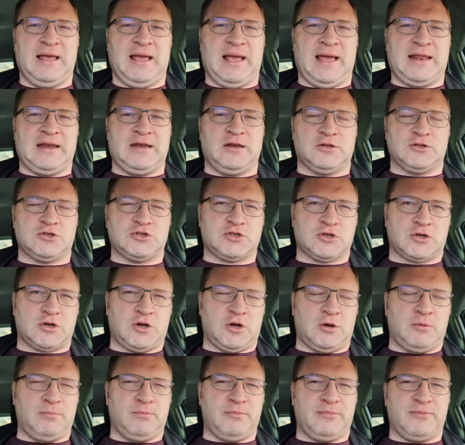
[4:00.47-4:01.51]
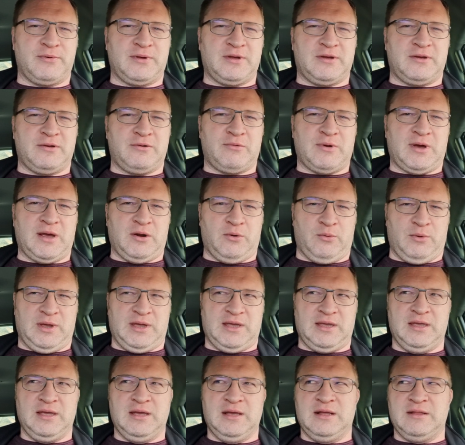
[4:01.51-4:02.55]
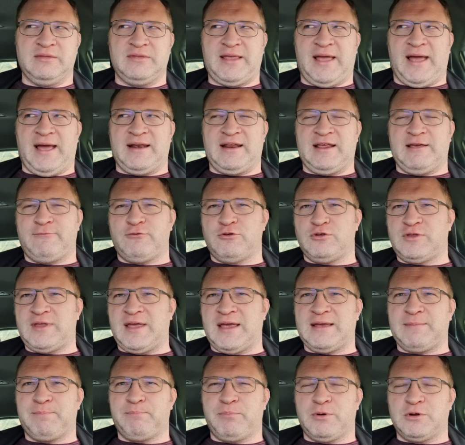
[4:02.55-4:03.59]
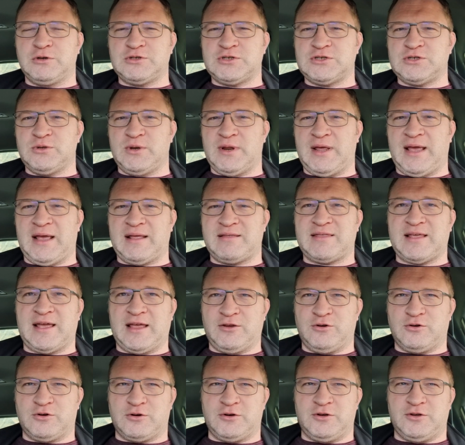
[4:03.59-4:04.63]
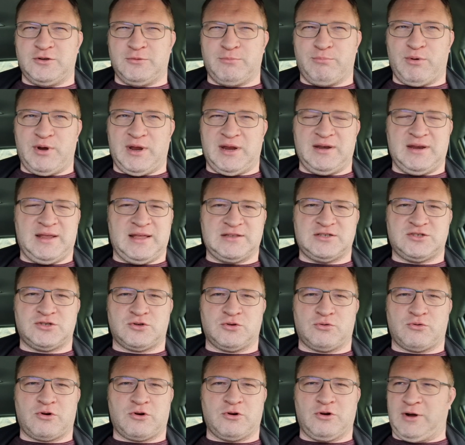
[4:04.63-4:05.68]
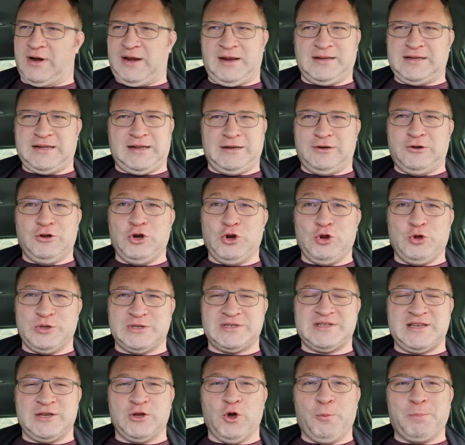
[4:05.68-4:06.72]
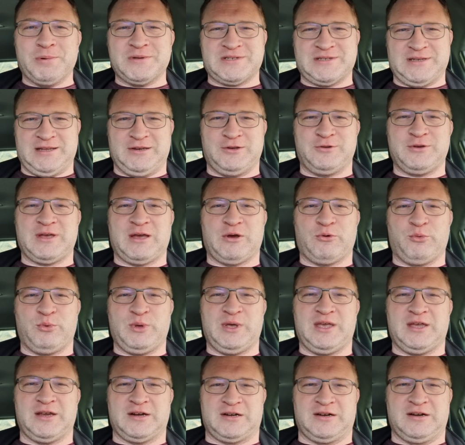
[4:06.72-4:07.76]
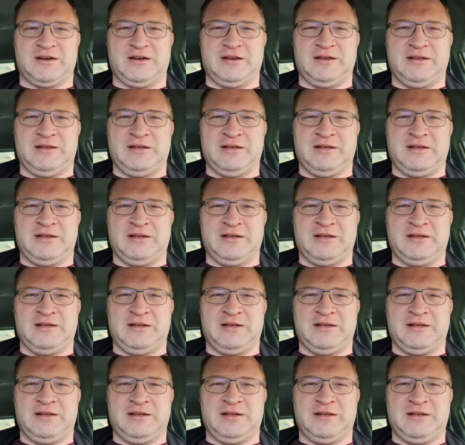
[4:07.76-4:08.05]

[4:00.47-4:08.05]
and not succumb right away, that if you take punches to the head, that your brain gets stronger. And I thought, no, it's the opposite. You get weaker.